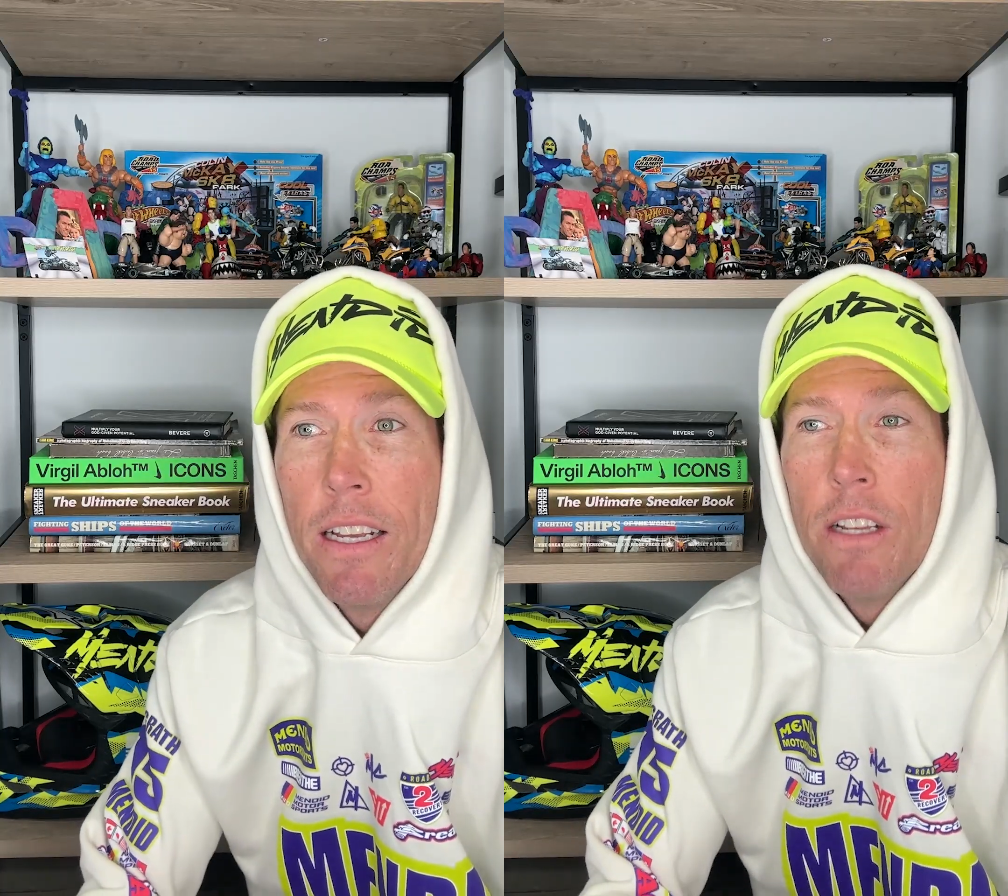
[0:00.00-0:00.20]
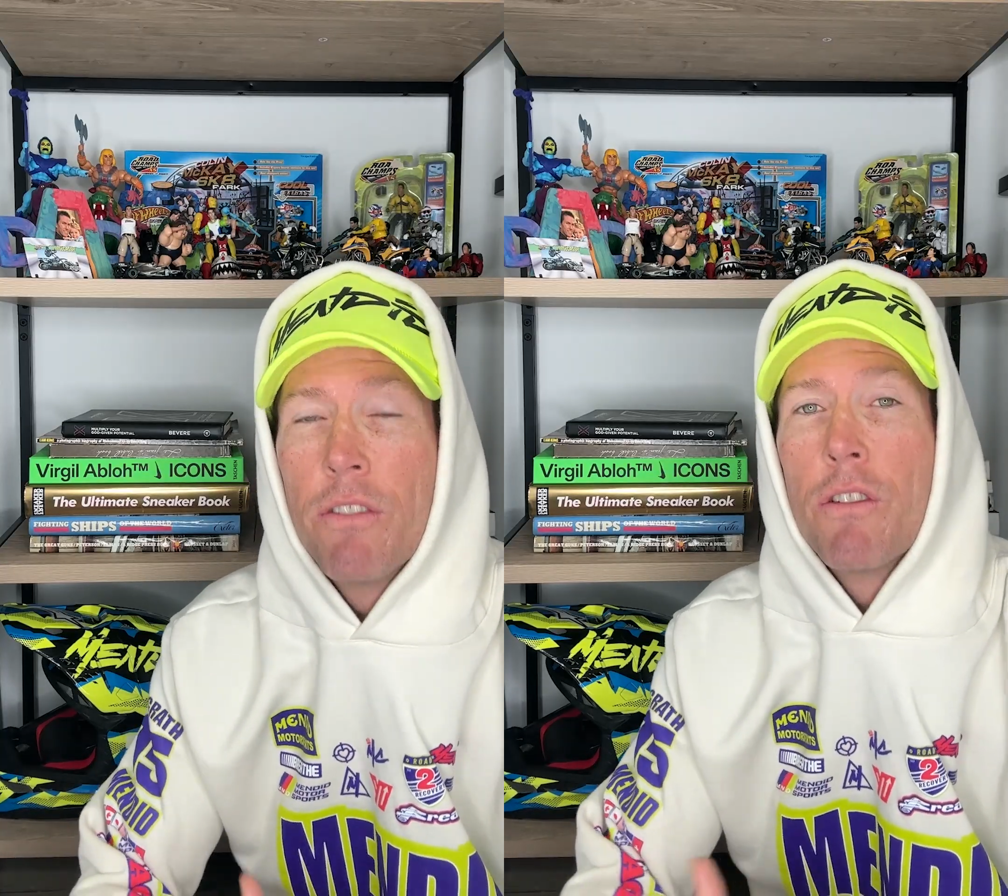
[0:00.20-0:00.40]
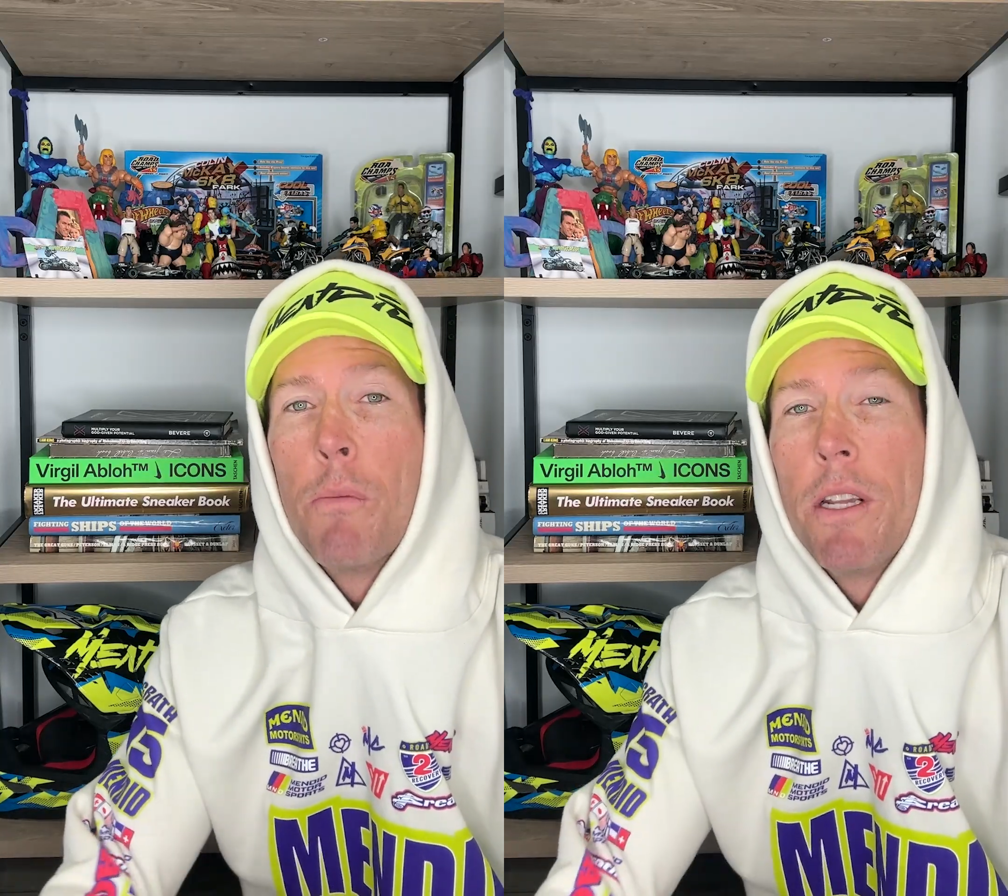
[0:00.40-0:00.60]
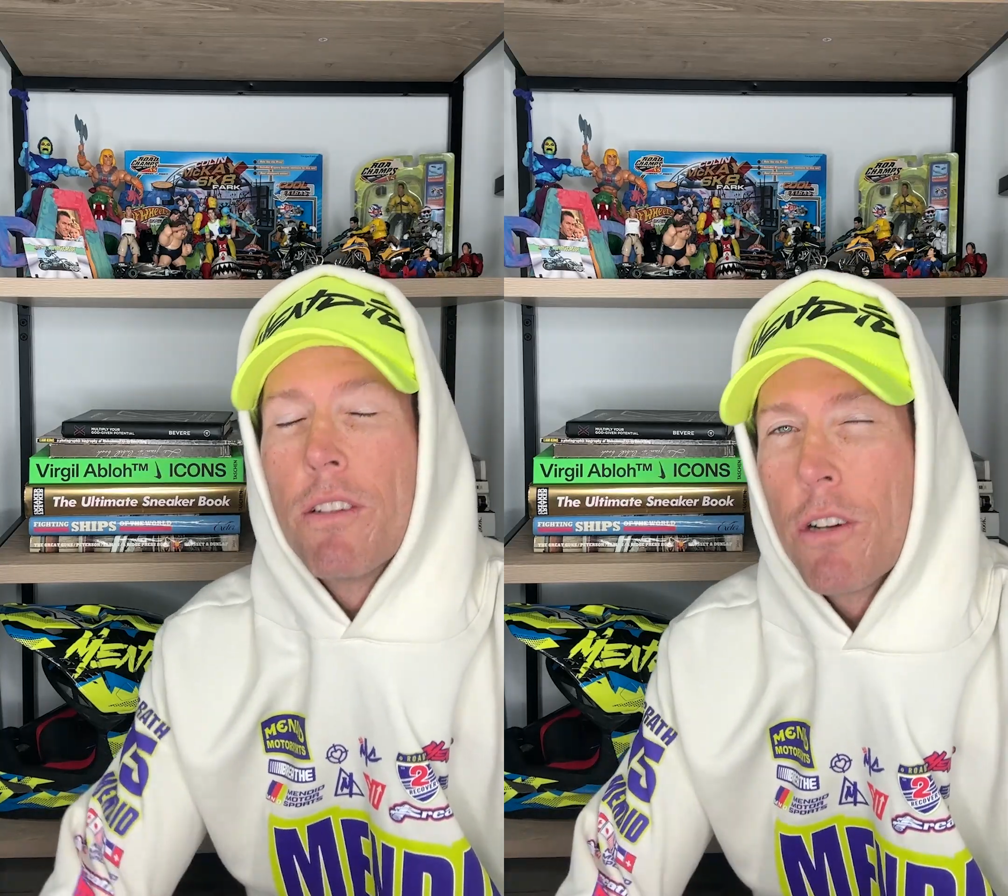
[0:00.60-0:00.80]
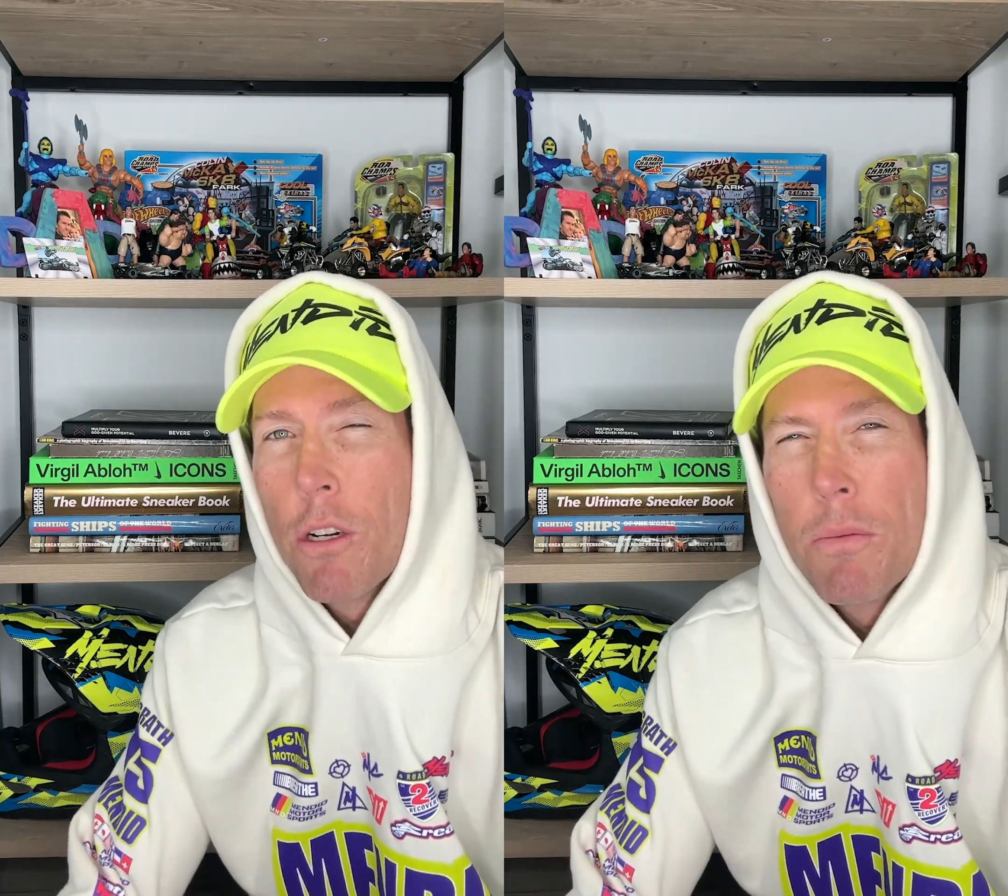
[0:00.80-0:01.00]
so many
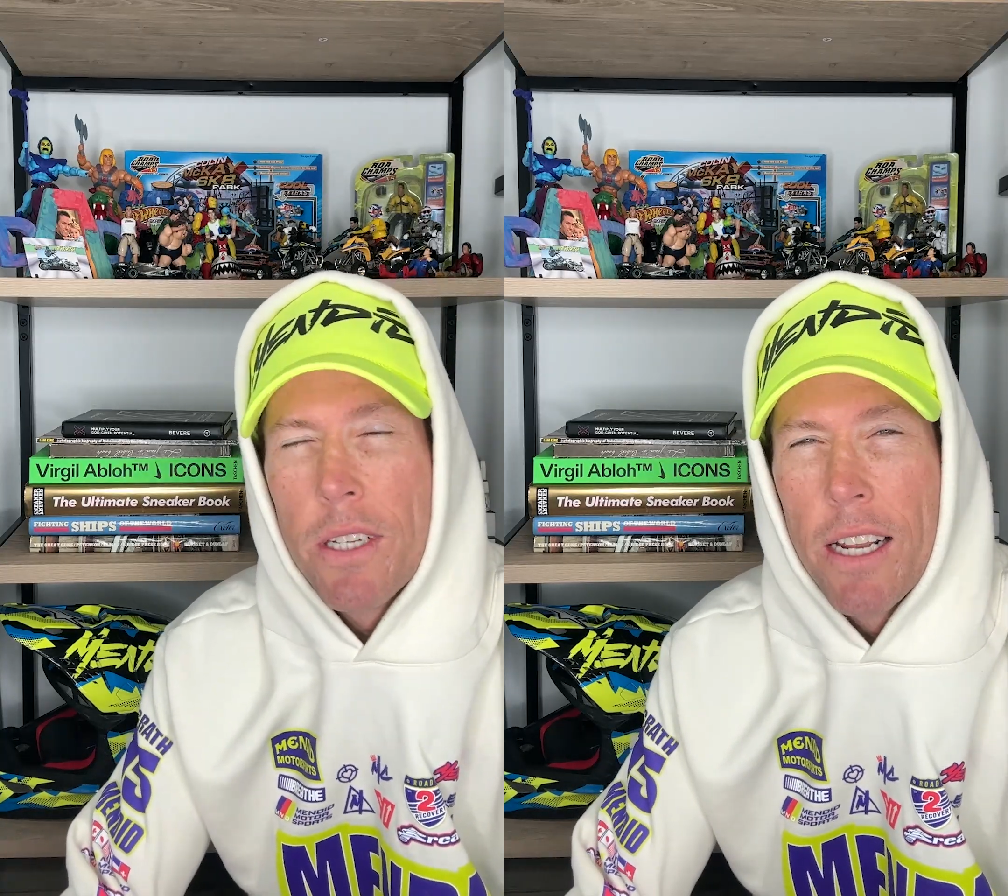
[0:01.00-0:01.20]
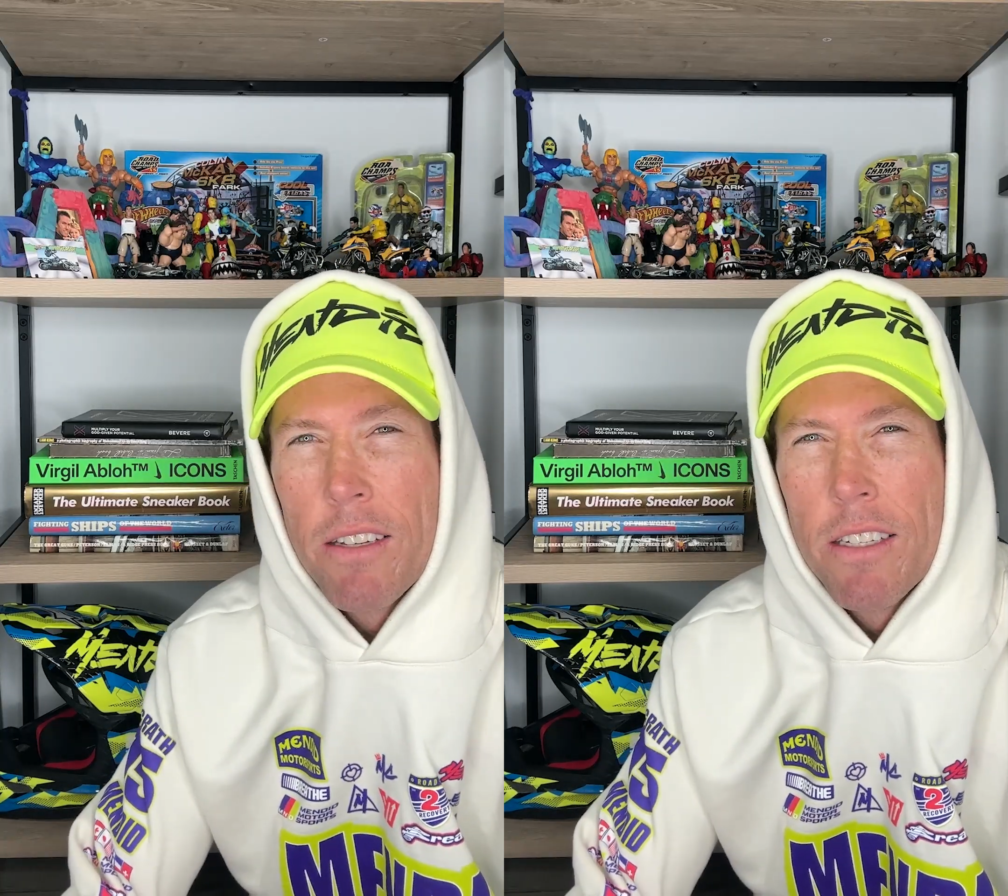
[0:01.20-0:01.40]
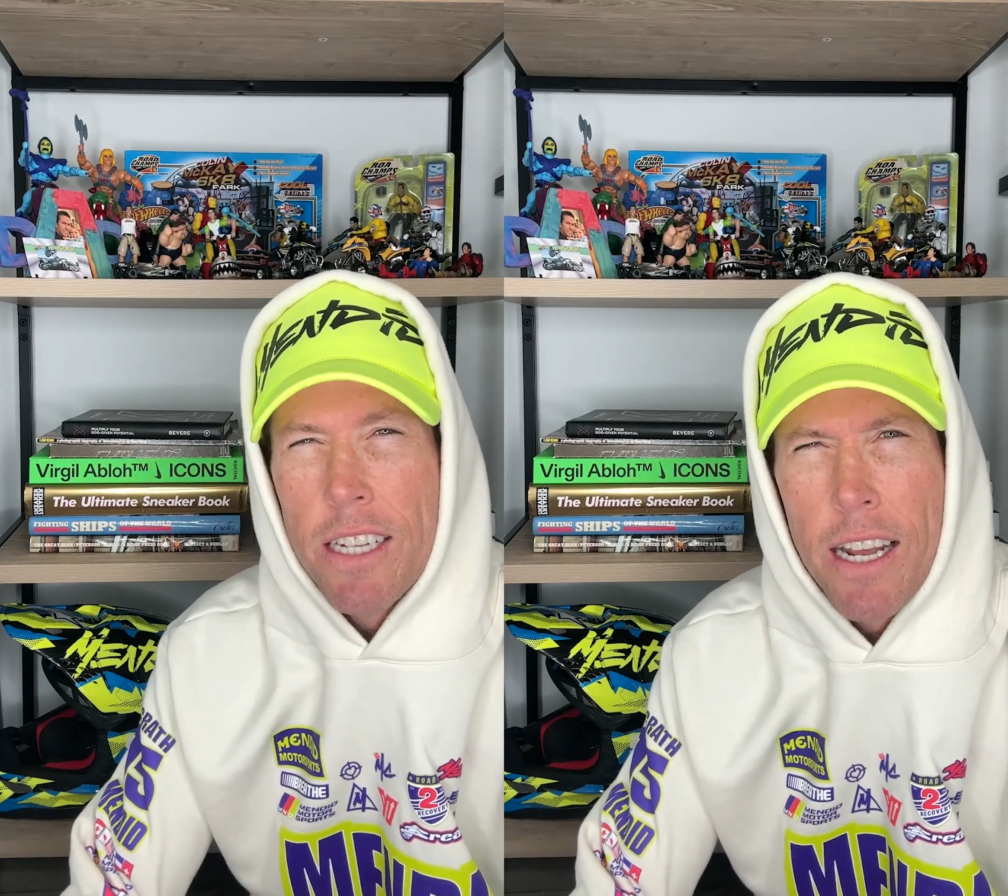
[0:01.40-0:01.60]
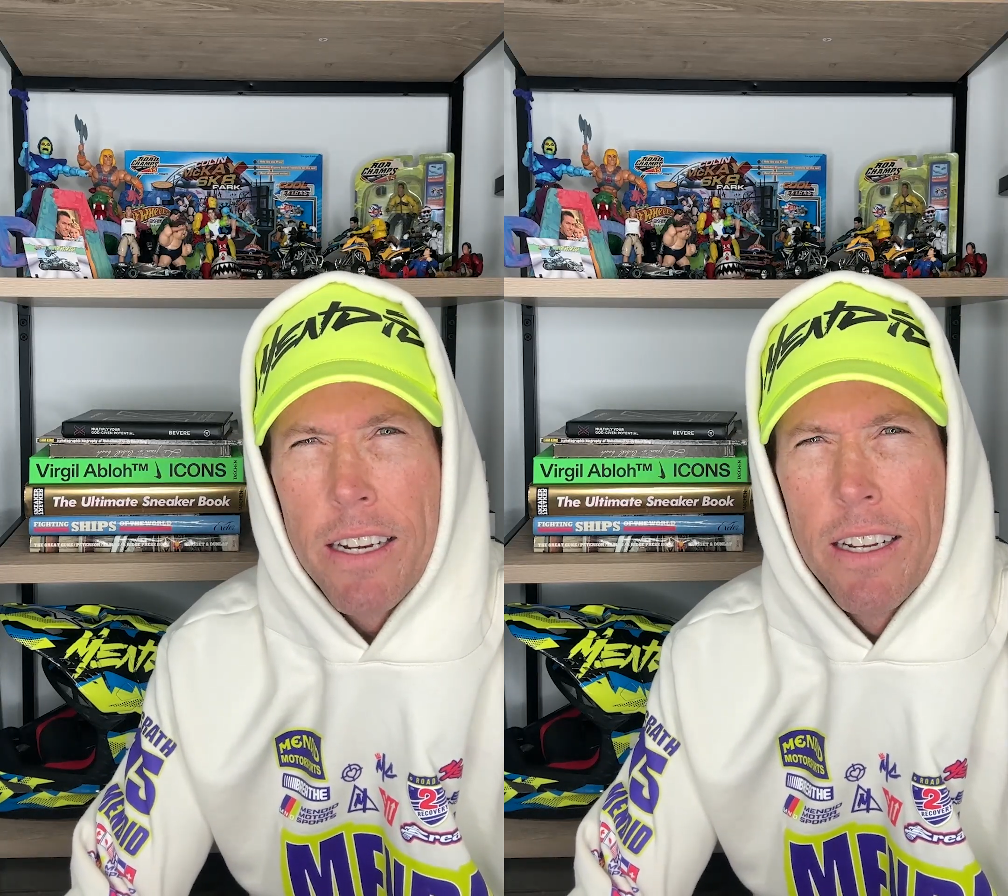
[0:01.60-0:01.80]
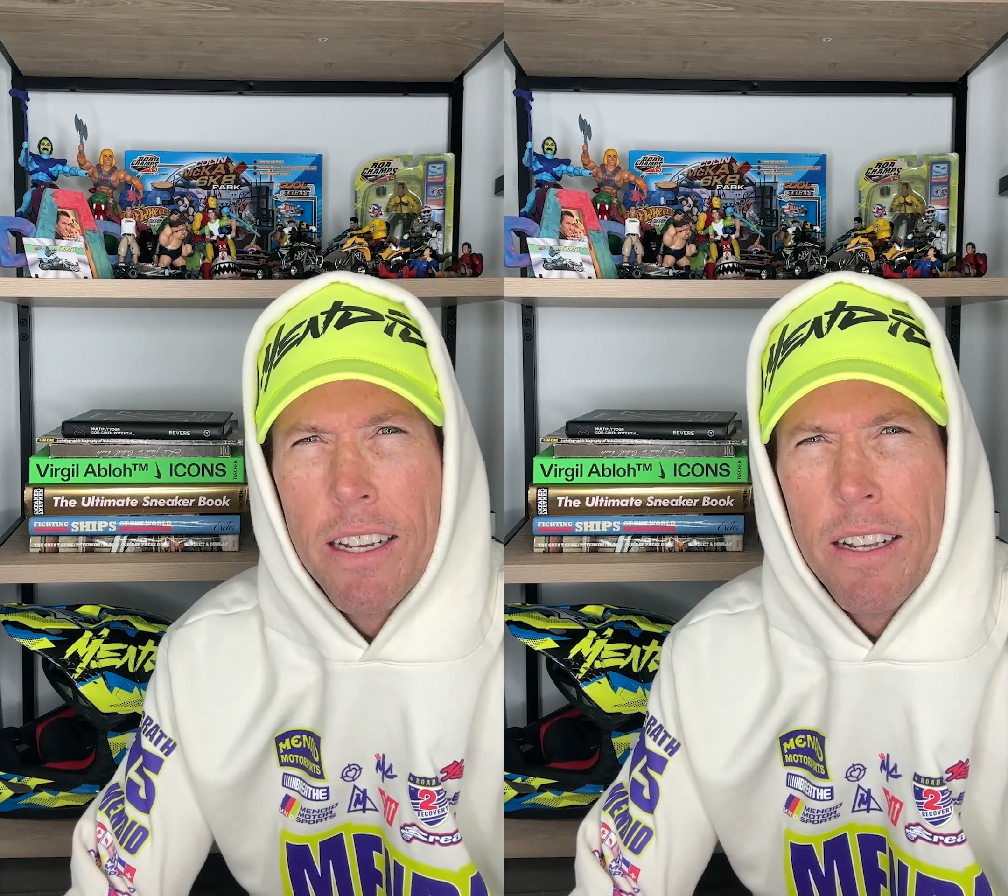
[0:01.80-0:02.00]
circumstances yet